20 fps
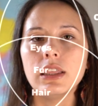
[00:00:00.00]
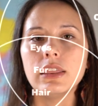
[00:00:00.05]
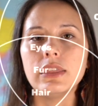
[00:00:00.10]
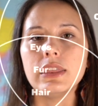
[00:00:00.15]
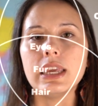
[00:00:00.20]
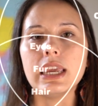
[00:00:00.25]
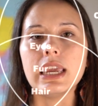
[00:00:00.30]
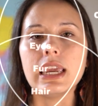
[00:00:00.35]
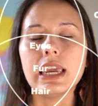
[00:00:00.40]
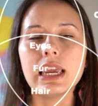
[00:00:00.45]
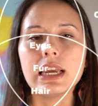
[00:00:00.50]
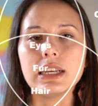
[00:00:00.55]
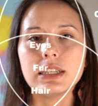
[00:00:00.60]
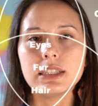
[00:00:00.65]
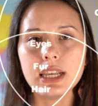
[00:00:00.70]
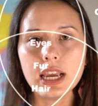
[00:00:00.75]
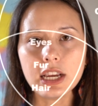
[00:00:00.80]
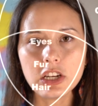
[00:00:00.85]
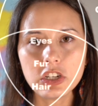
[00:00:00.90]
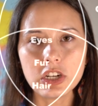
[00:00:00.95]
The
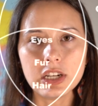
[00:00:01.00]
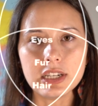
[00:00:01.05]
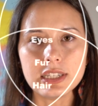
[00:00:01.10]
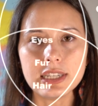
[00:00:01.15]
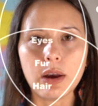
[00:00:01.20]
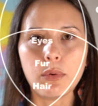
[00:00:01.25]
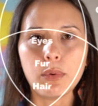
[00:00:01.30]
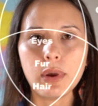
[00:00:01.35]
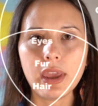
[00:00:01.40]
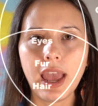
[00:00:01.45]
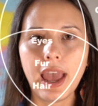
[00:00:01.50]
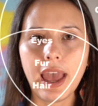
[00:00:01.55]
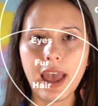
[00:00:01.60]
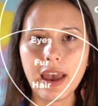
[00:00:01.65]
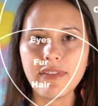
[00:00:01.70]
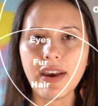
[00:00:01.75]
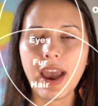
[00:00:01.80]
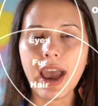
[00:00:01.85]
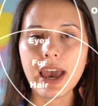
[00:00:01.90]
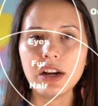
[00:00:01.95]
sections that we
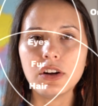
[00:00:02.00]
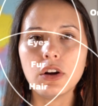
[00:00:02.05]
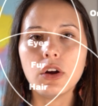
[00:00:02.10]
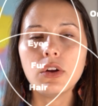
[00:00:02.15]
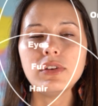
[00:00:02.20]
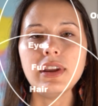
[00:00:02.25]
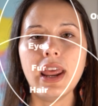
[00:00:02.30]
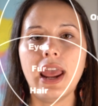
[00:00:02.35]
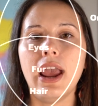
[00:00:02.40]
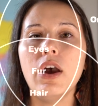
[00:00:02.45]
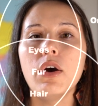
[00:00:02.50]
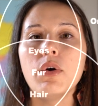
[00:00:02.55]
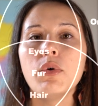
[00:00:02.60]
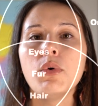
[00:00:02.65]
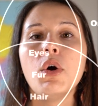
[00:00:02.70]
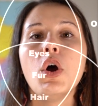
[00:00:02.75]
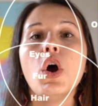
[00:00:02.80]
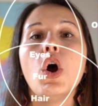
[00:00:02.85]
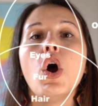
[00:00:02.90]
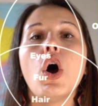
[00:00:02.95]
have added on now
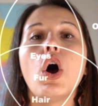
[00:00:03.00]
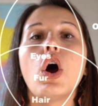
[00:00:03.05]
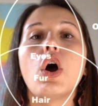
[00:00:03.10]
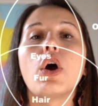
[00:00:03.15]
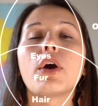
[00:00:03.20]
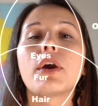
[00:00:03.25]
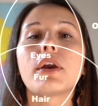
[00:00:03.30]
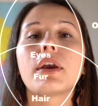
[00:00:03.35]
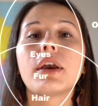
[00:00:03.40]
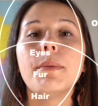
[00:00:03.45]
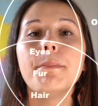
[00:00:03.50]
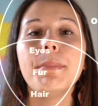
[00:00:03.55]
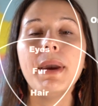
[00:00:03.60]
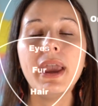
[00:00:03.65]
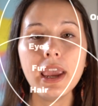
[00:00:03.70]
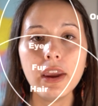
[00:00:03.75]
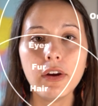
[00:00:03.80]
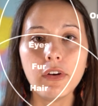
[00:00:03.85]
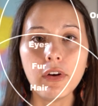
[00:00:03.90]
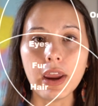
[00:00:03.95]
are
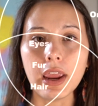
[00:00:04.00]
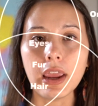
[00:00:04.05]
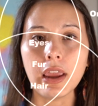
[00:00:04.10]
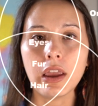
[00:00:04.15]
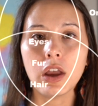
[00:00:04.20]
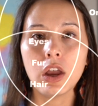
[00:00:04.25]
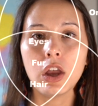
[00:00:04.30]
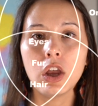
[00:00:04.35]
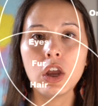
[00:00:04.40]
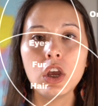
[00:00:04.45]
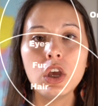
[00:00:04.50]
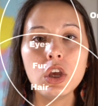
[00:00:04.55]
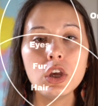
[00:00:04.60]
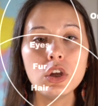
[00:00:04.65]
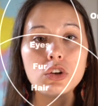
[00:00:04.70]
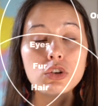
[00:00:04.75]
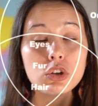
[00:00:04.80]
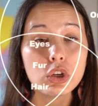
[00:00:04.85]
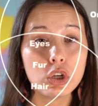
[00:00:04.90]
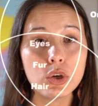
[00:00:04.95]
comparing
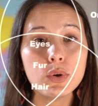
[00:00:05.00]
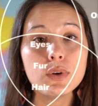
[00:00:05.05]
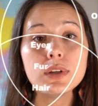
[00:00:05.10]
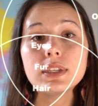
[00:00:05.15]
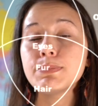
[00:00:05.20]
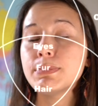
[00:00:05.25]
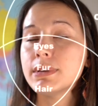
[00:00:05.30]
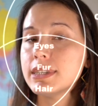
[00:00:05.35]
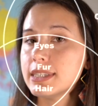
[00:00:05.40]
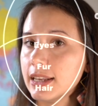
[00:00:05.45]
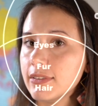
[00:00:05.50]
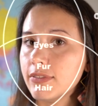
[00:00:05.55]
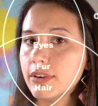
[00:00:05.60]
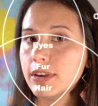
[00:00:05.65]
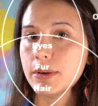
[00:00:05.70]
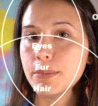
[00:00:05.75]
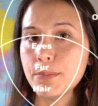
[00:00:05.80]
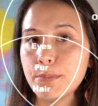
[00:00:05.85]
two specific